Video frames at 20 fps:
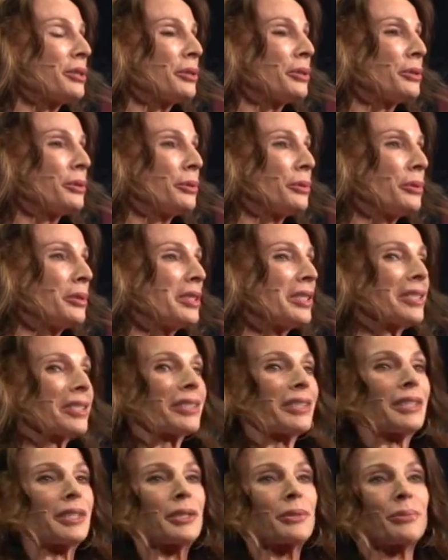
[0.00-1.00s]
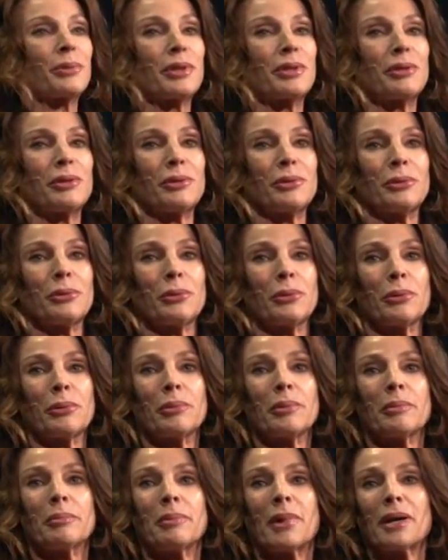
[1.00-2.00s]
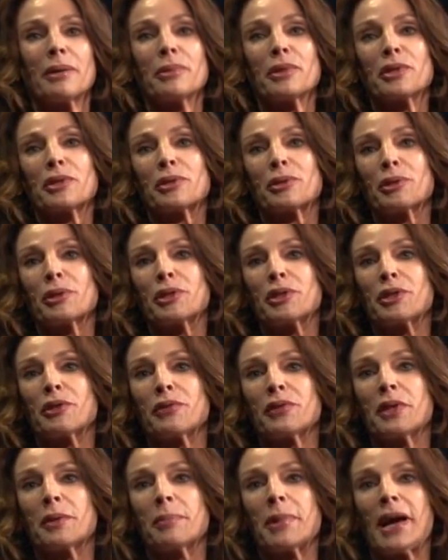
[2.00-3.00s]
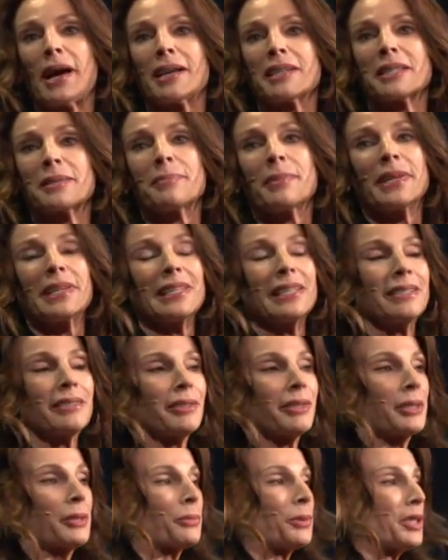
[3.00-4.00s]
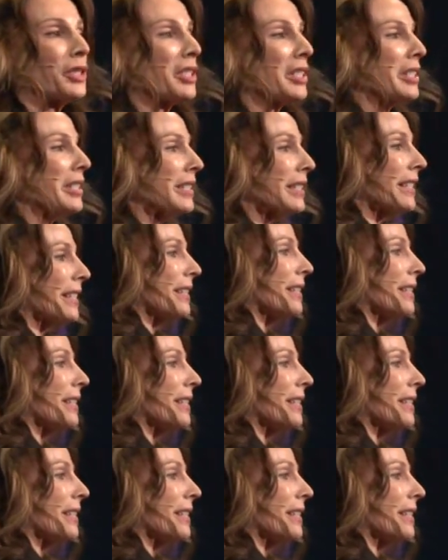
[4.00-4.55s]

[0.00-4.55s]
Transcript: to discuss with you my research over the past many years, which is